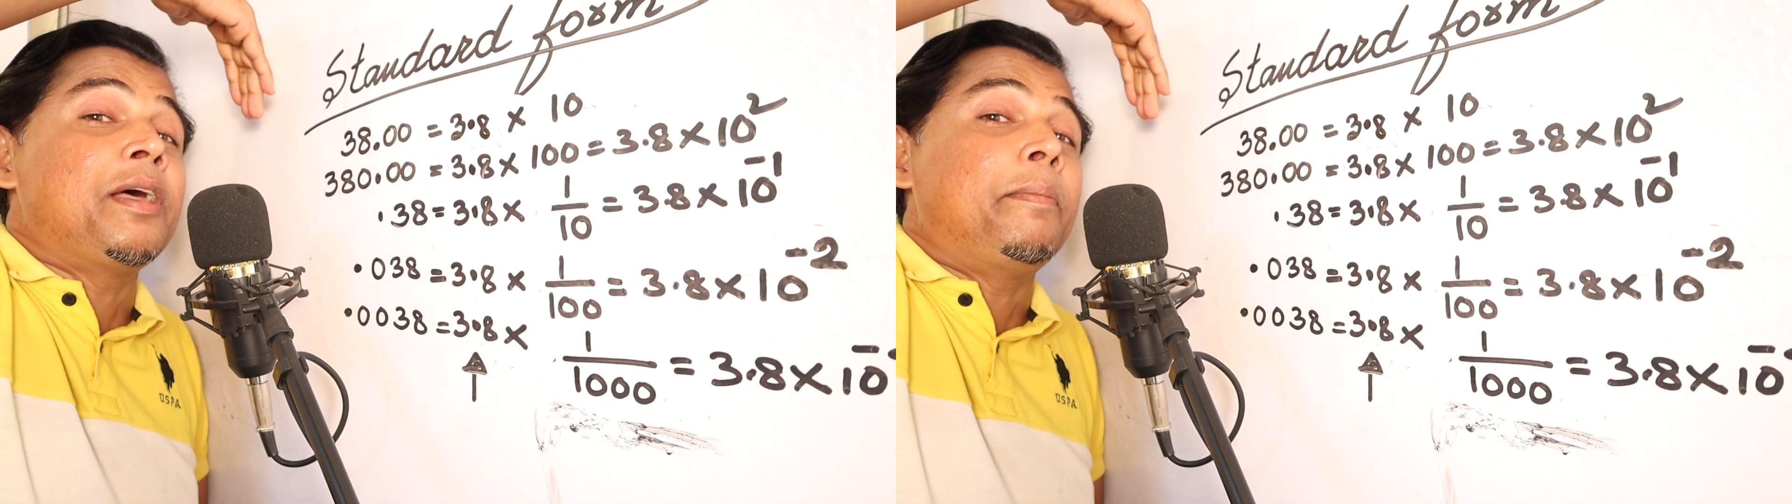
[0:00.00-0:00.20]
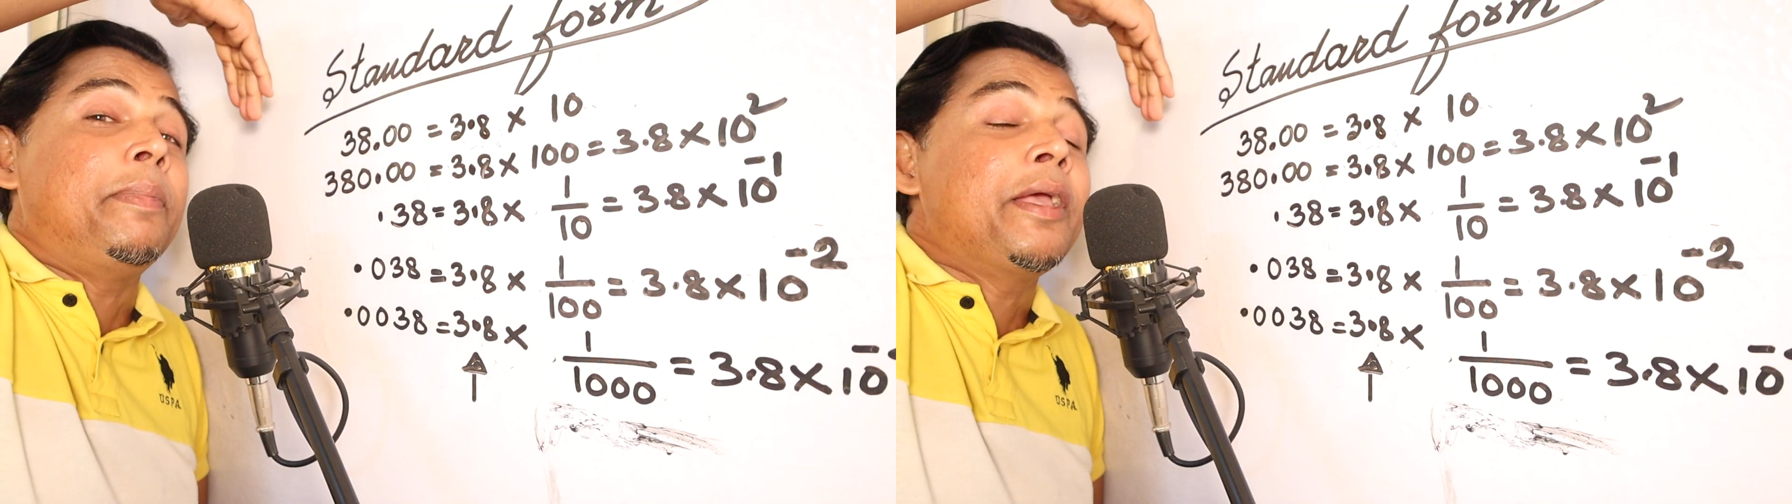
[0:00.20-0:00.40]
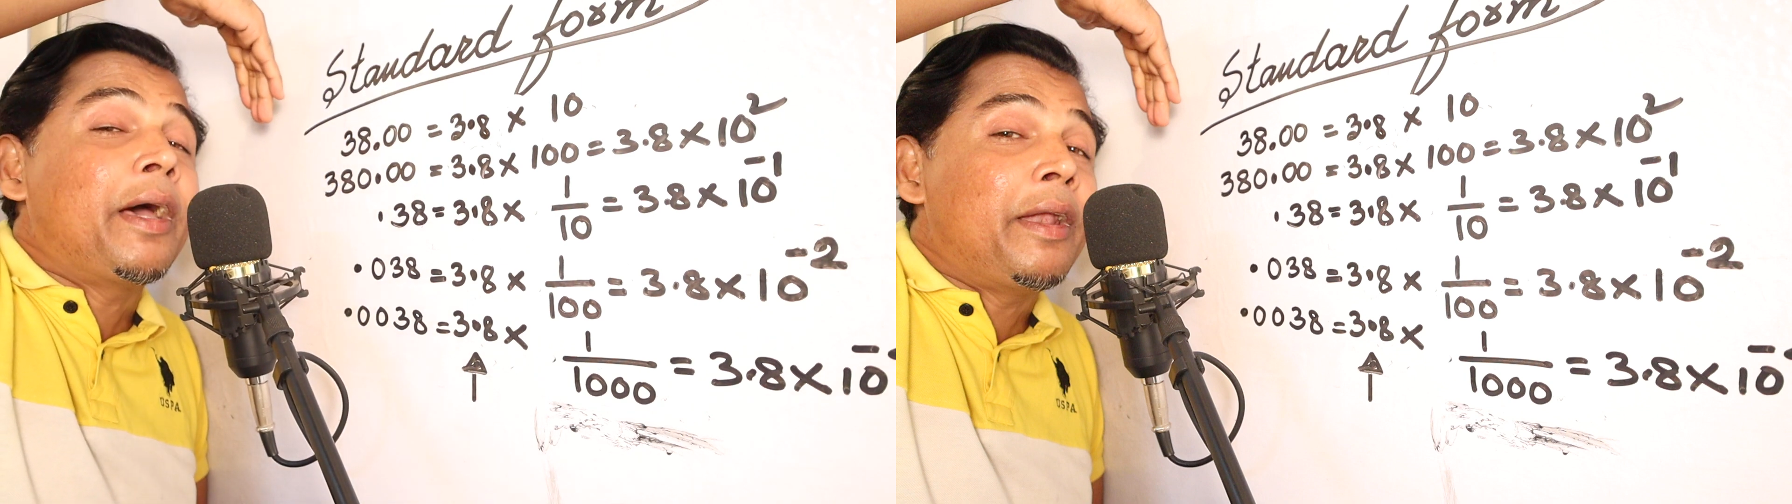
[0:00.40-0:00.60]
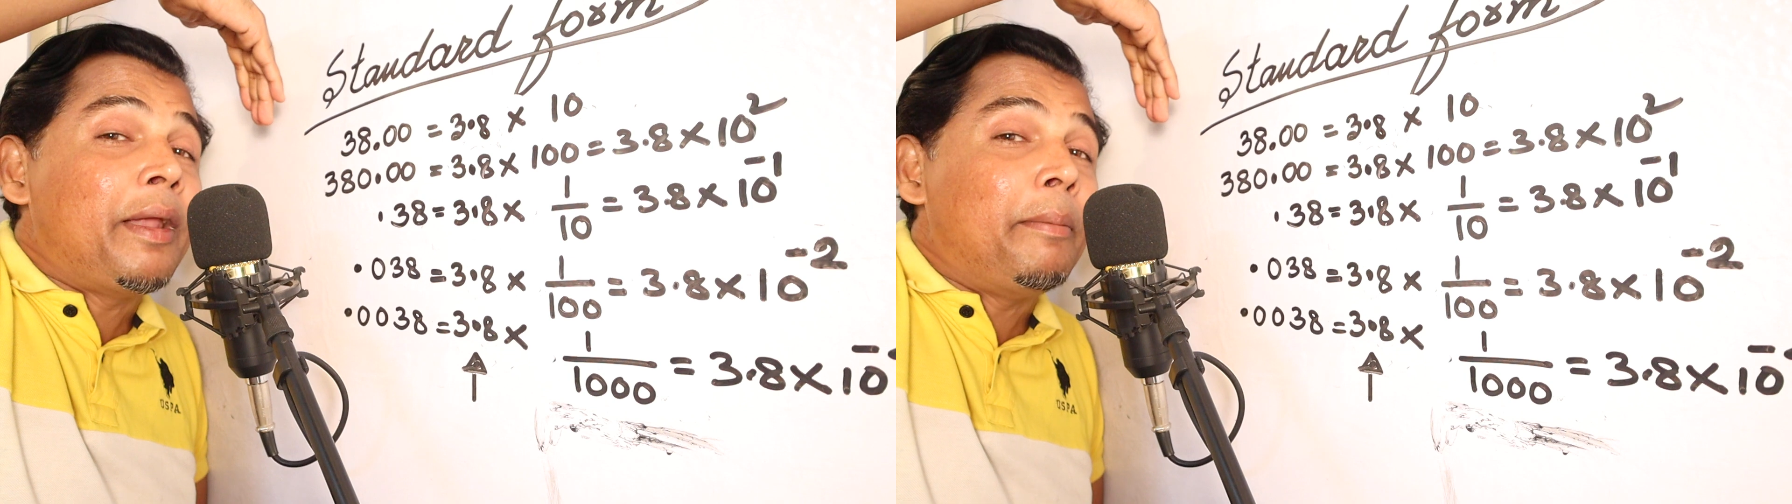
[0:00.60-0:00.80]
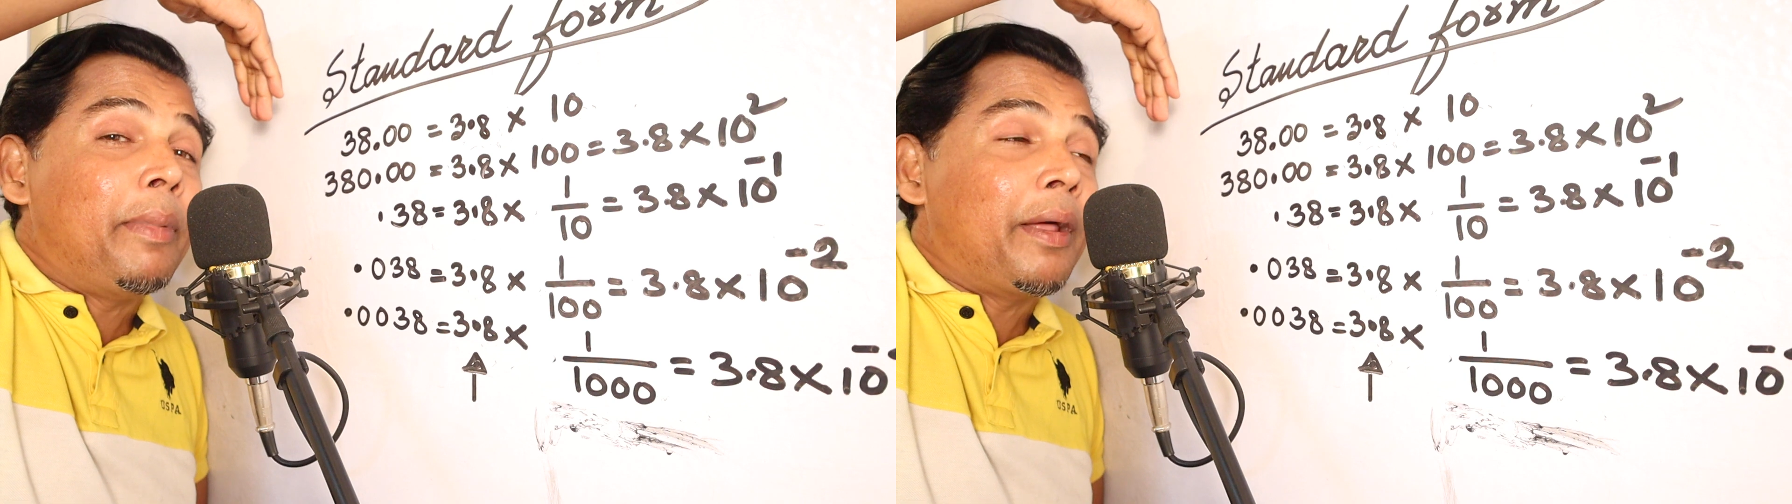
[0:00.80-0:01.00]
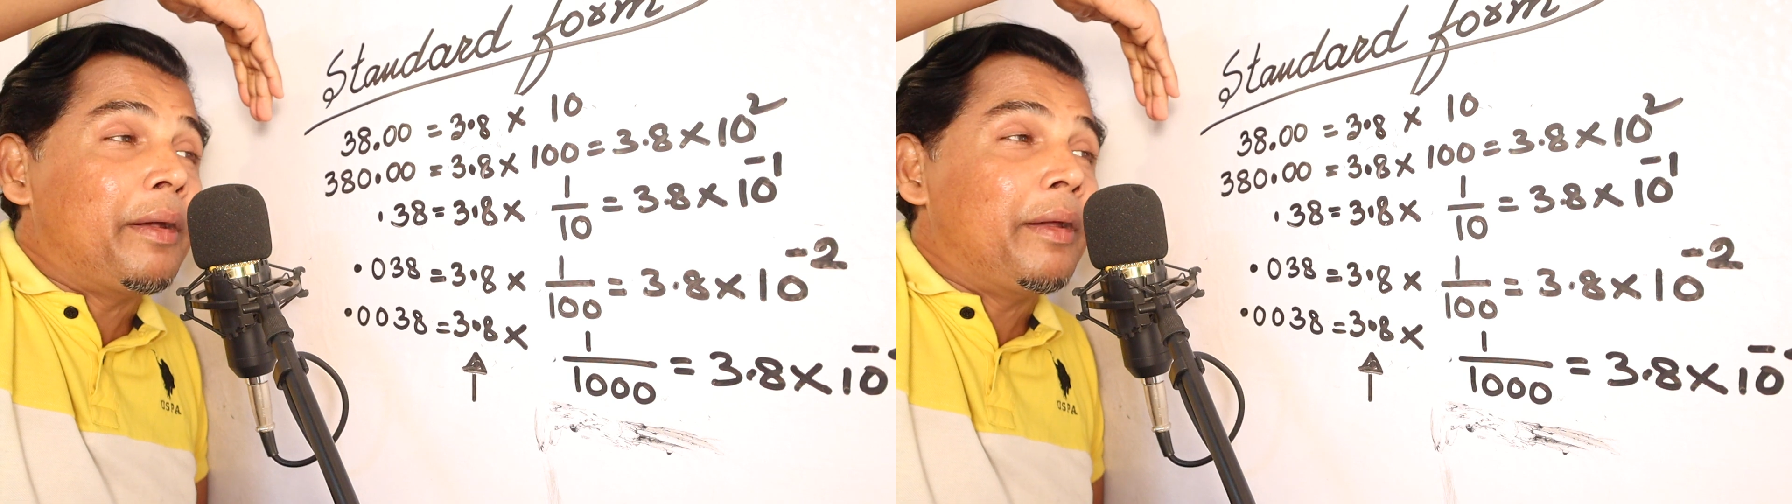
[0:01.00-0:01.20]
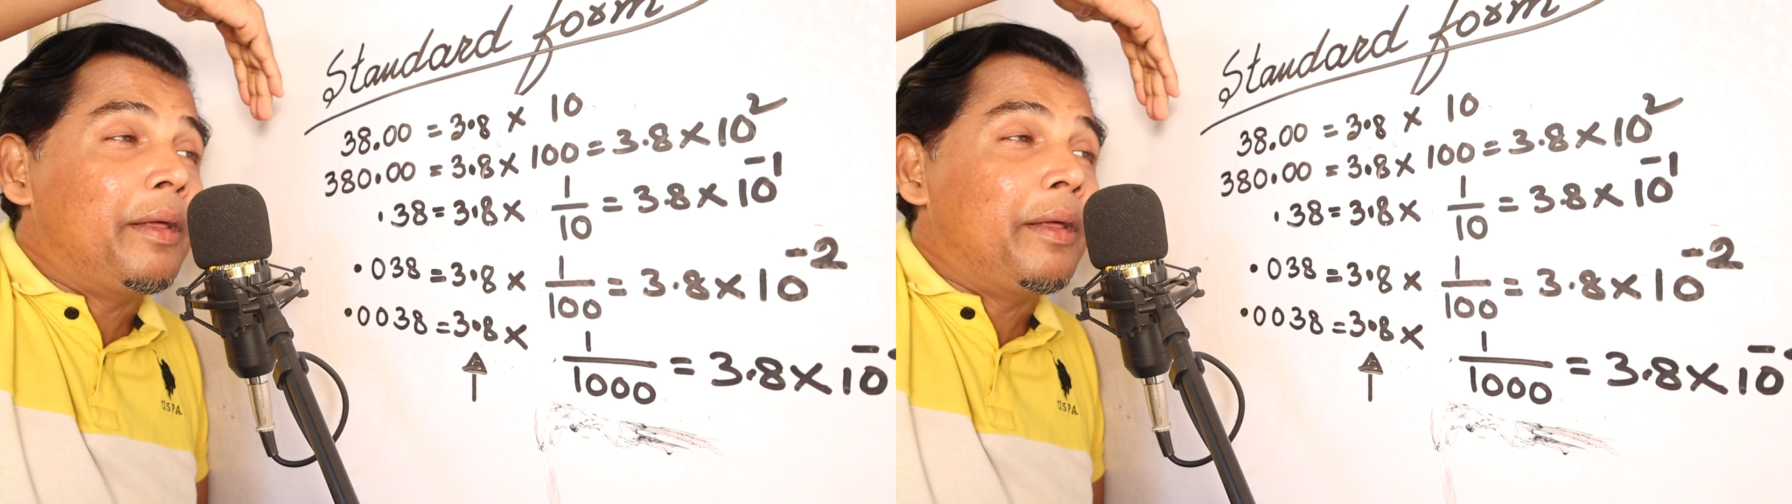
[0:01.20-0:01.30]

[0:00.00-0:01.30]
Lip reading: the bigger number.